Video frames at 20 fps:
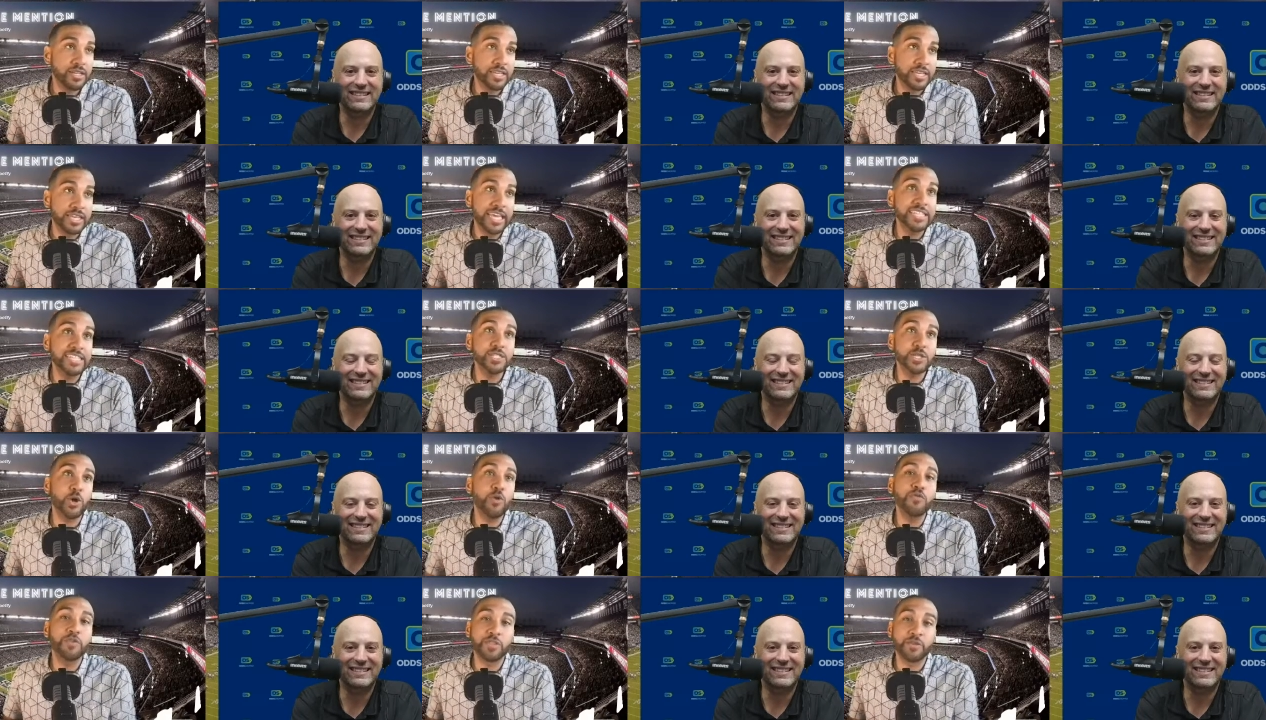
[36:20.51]

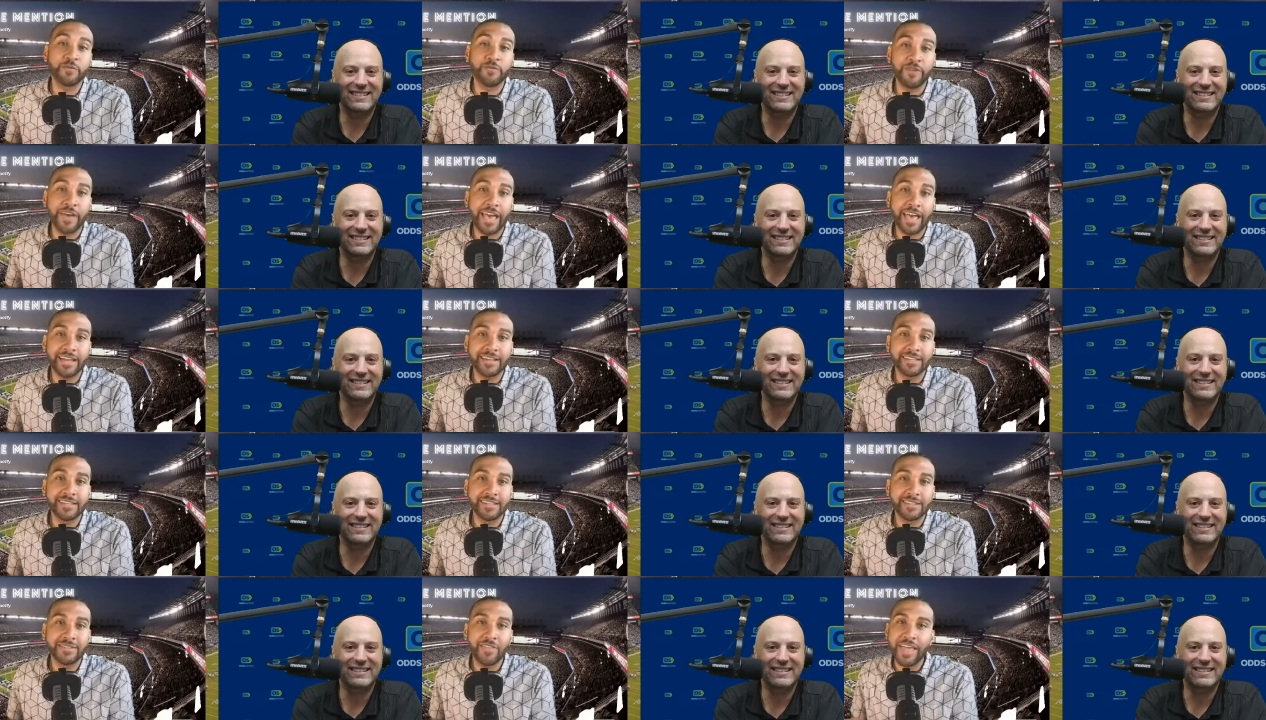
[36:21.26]
Speaker 1: gets over the
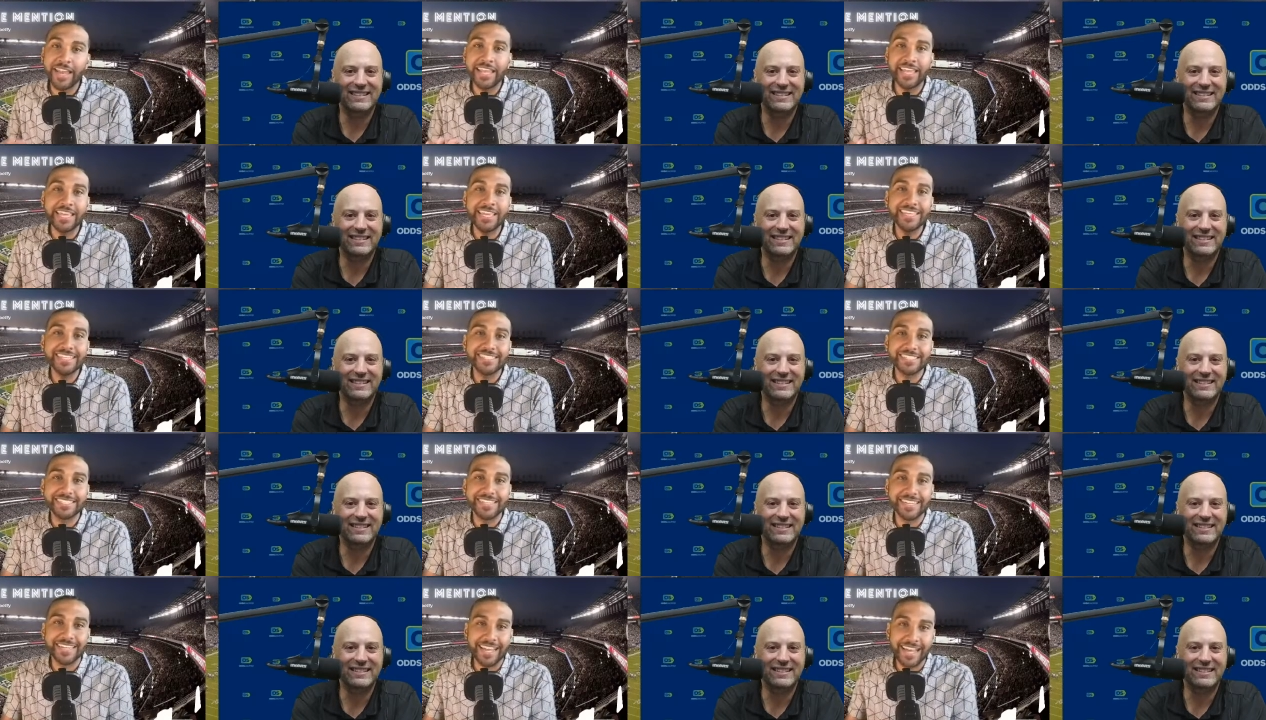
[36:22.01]
fact that he
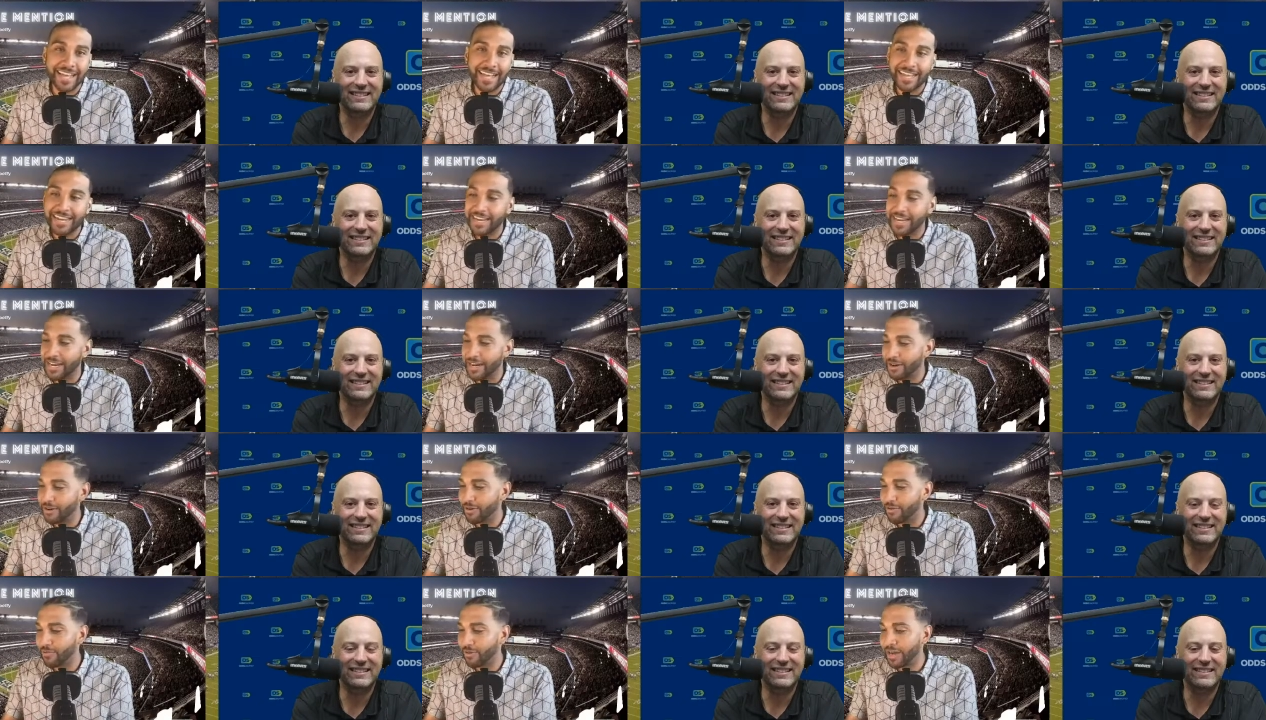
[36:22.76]
is not
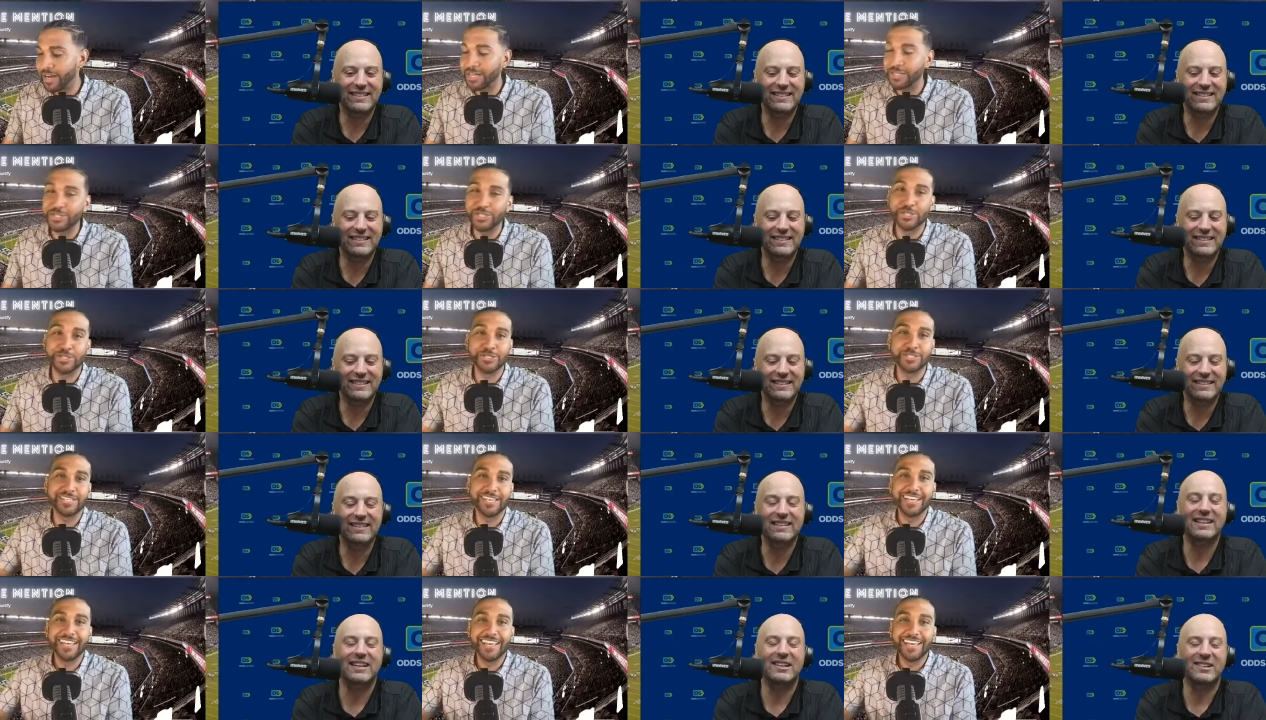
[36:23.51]
Aaron
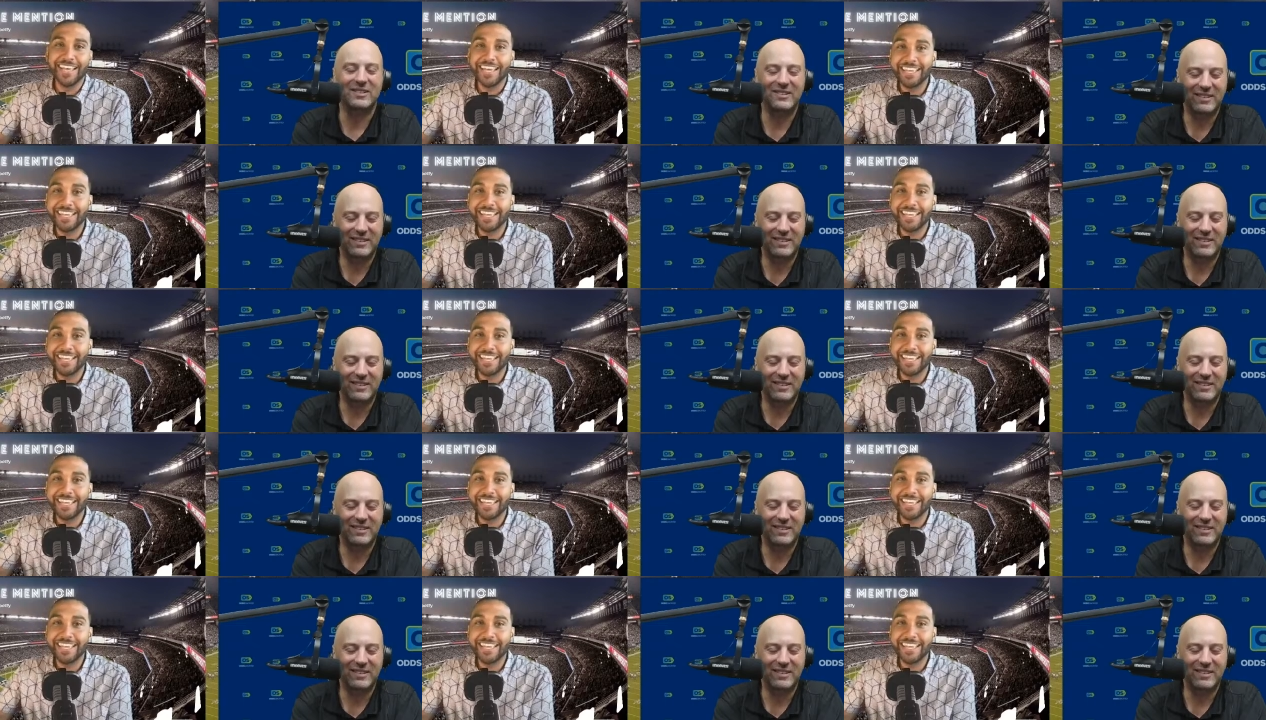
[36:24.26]
Rodgers. Yeah.